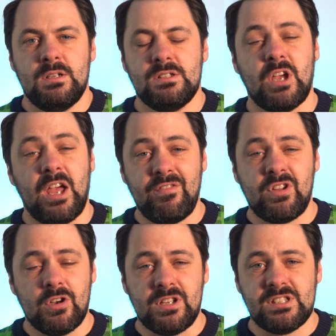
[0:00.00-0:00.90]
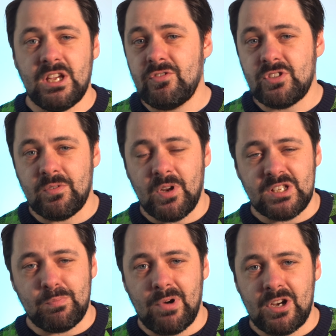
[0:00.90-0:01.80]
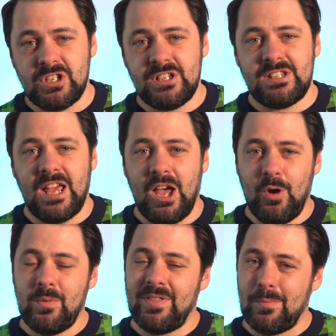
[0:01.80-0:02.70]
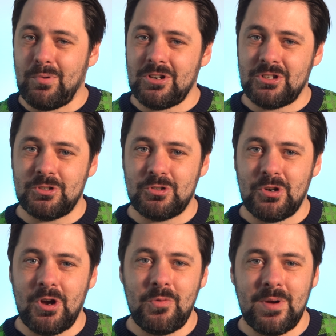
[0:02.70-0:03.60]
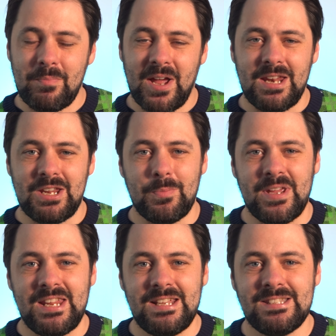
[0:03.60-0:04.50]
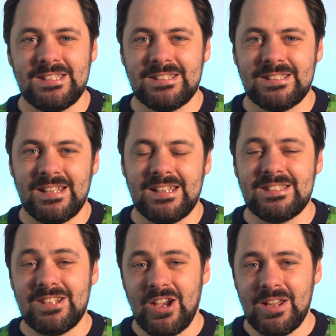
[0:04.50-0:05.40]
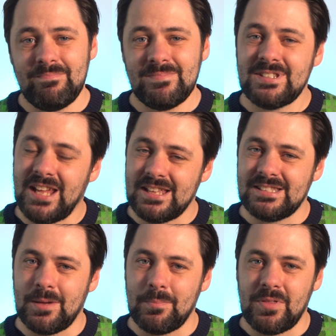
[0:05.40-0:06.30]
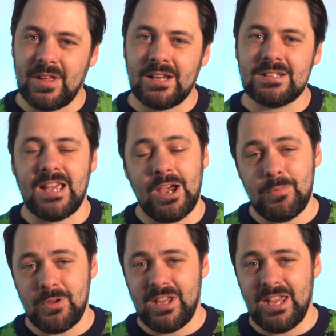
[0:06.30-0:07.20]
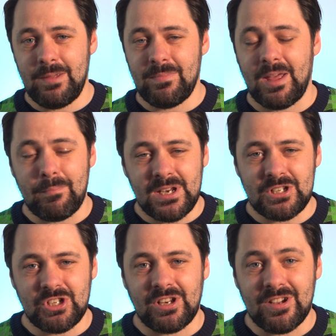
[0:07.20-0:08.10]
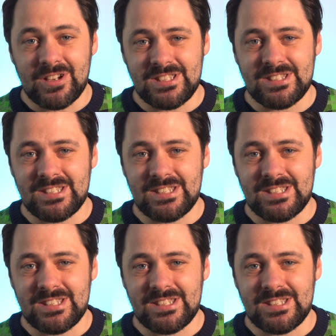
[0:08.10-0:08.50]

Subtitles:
So having got yourself some nice brushes to help with that brush control when painting your minis, it's time to get something to help you keep that miniature nice and